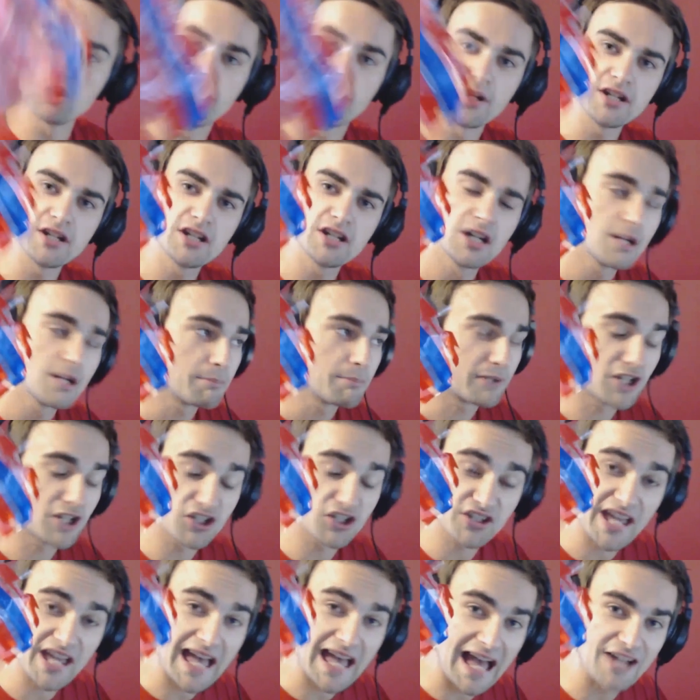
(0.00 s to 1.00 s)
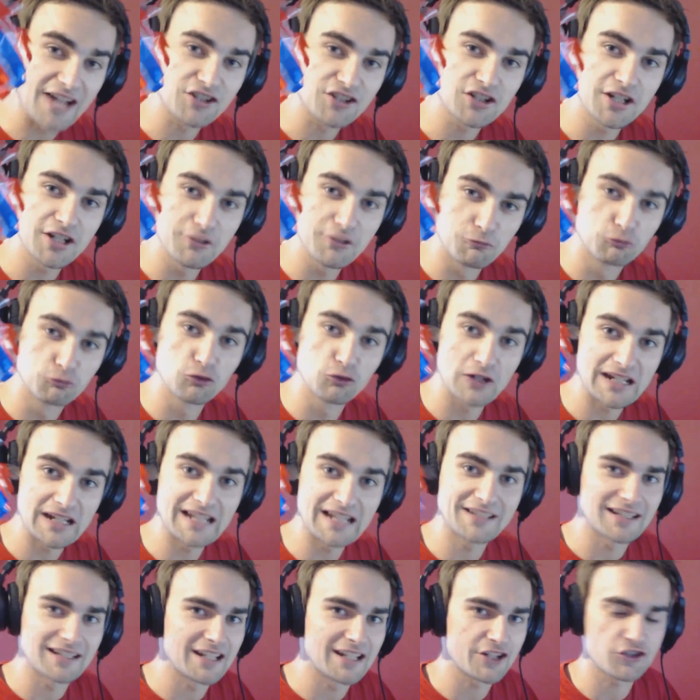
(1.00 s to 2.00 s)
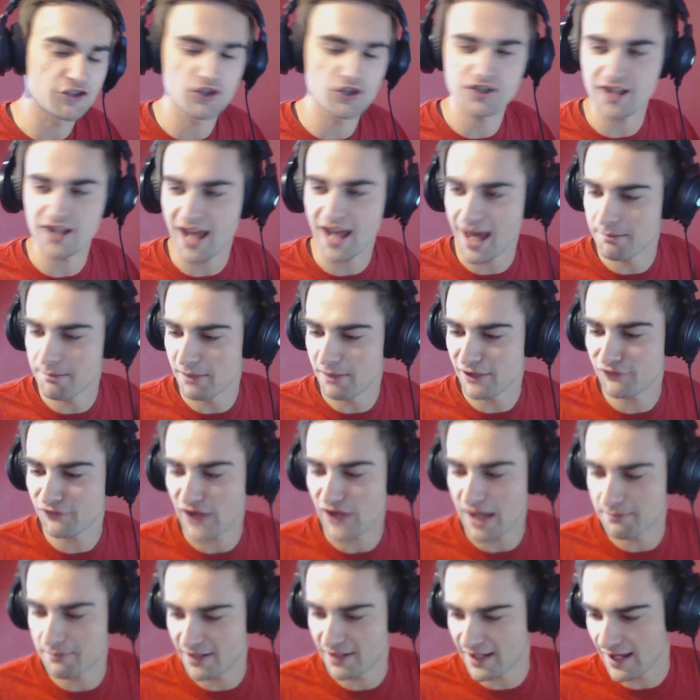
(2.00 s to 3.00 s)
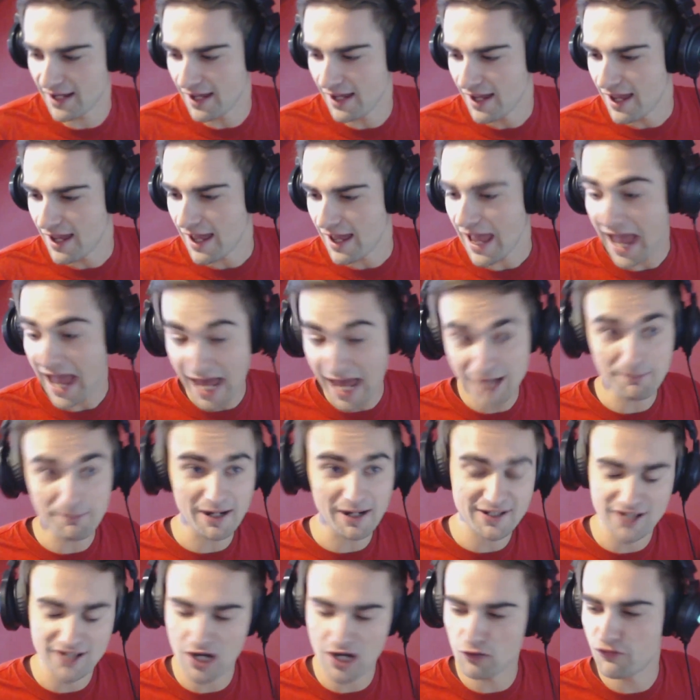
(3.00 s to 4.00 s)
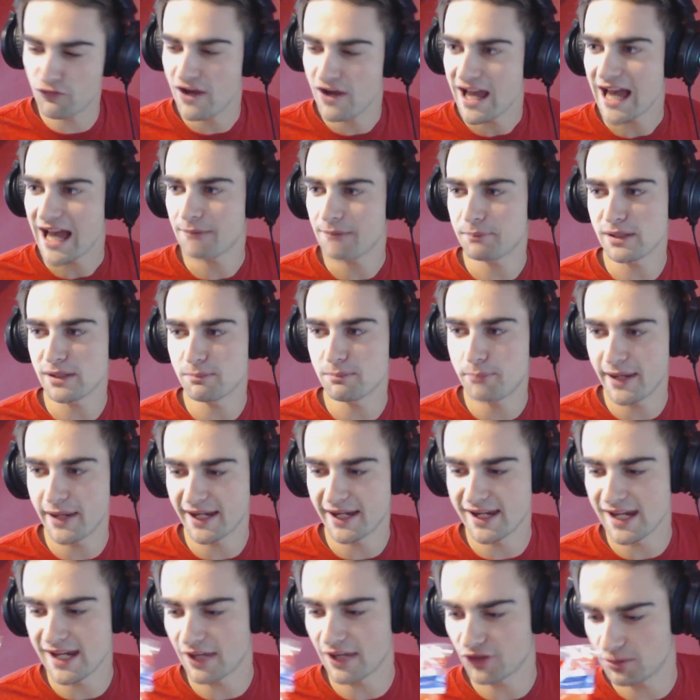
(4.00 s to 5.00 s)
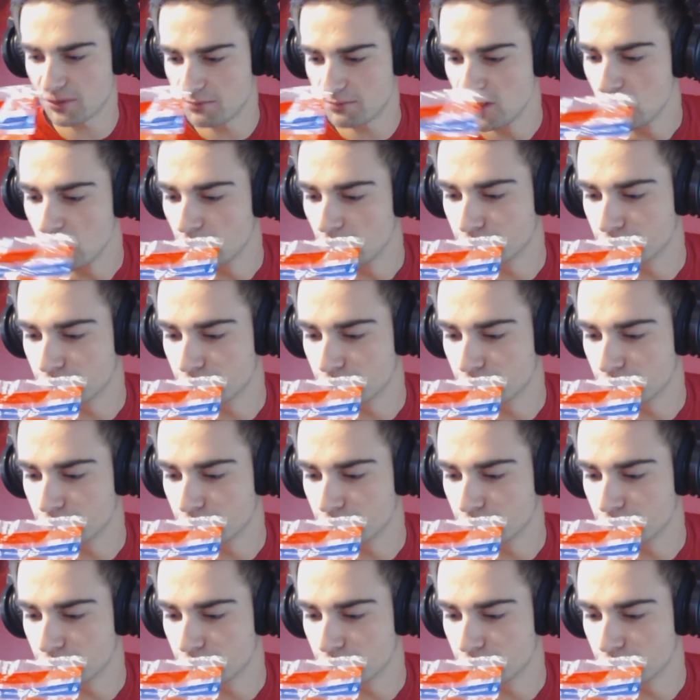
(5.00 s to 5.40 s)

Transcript: open because they're actually really delicious, and my family and myself have been picking at them